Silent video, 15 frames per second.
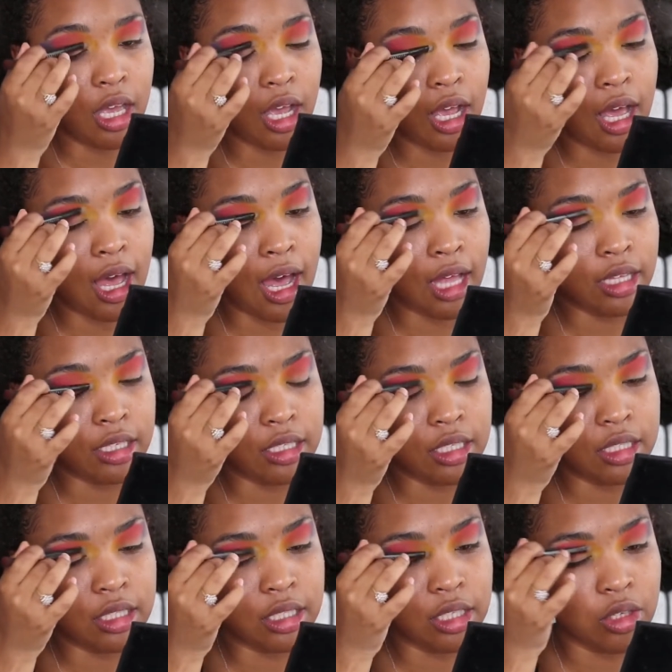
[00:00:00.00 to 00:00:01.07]

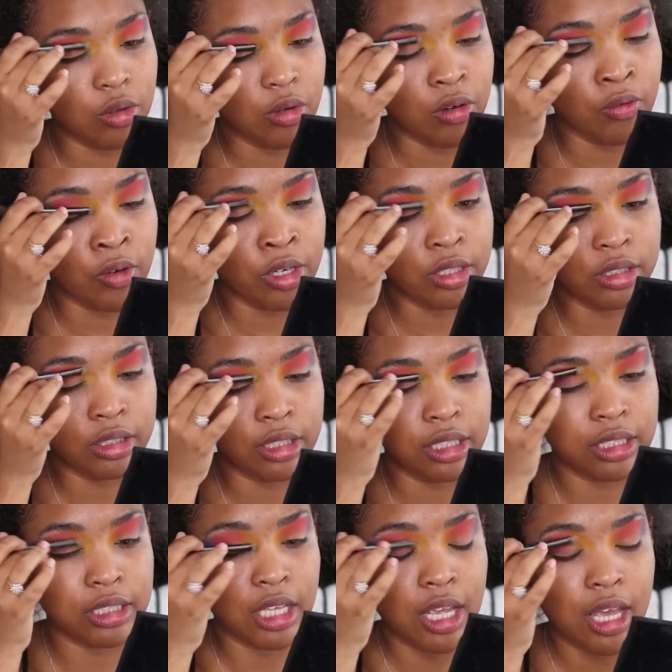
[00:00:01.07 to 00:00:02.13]
colleges and universities.